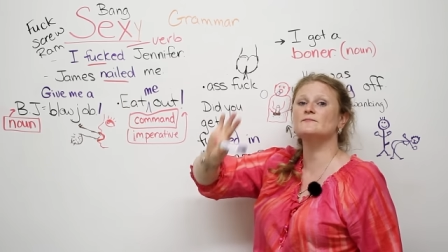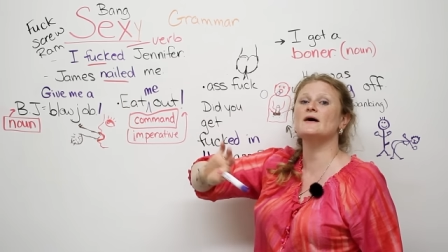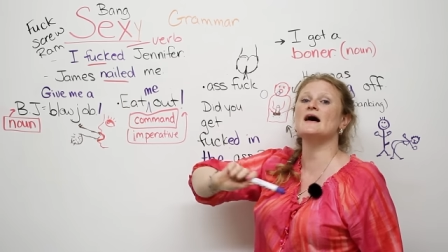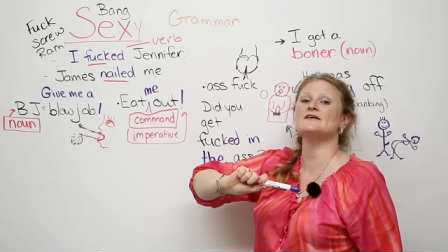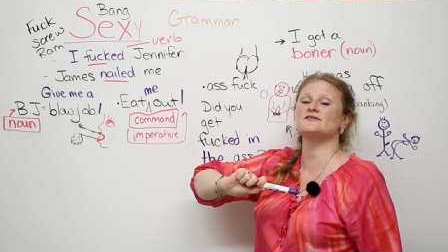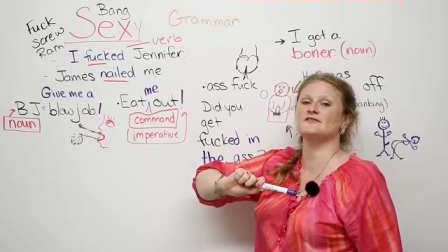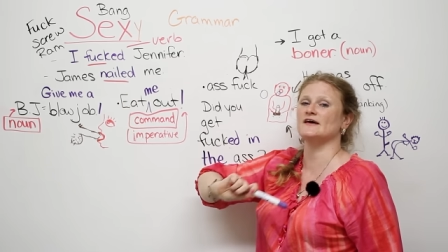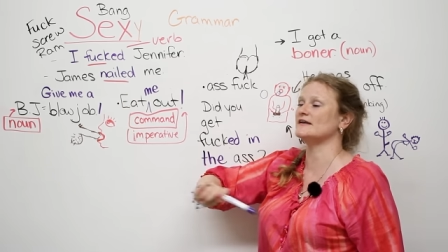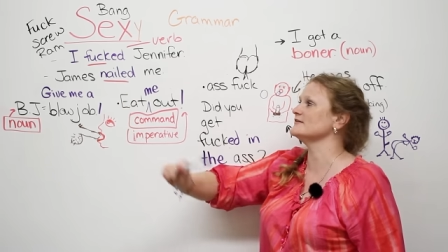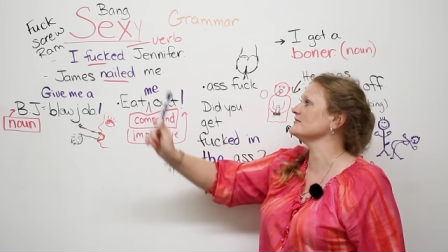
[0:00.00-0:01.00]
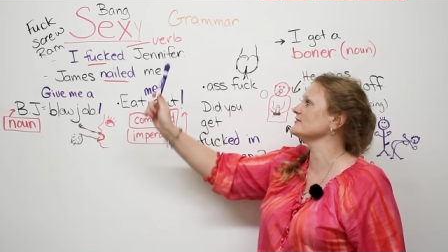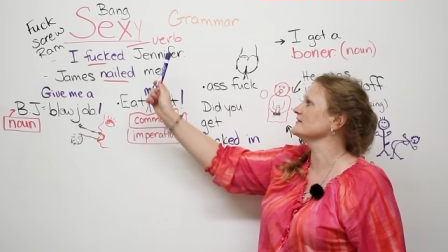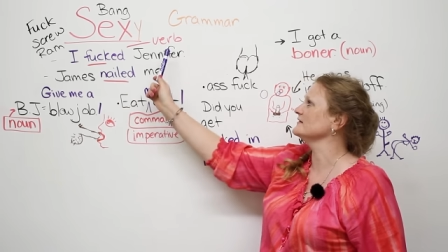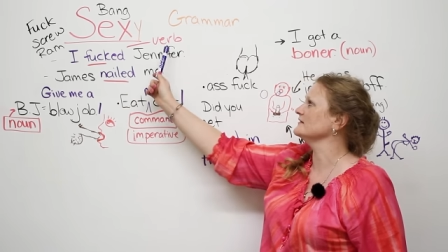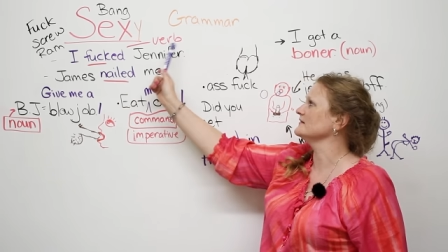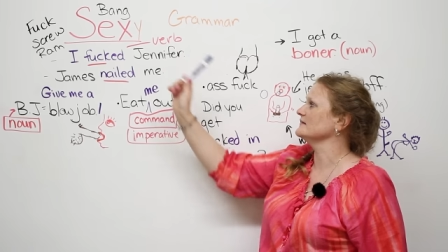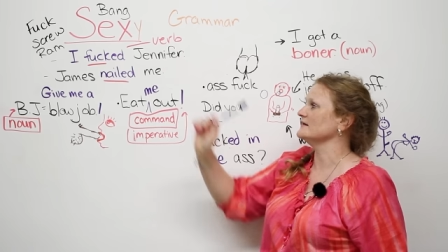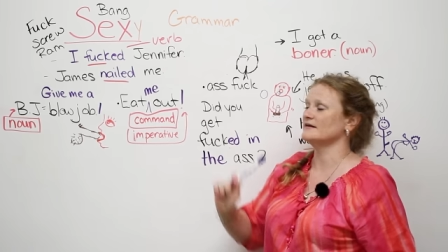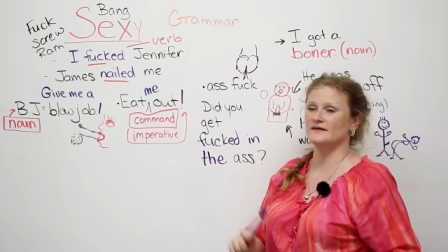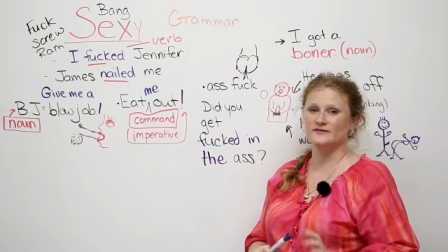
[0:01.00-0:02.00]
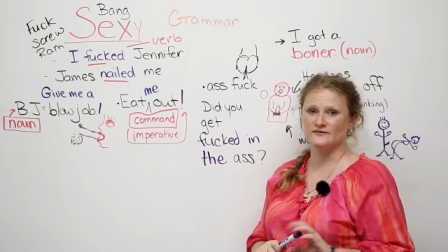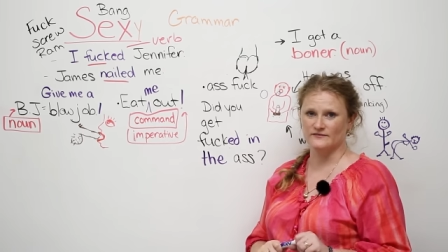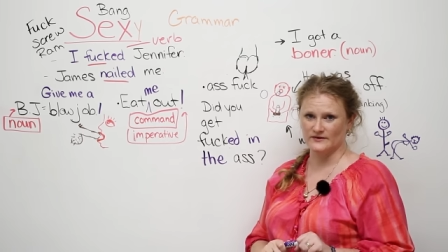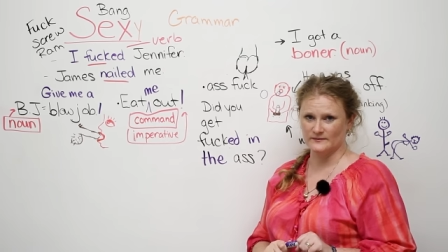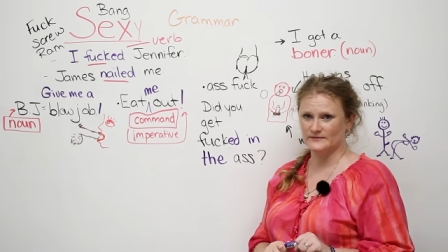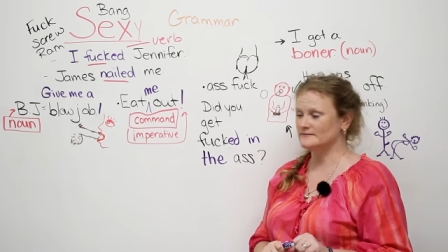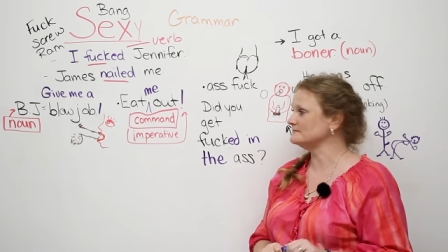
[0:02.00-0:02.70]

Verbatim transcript: past tense is a verb.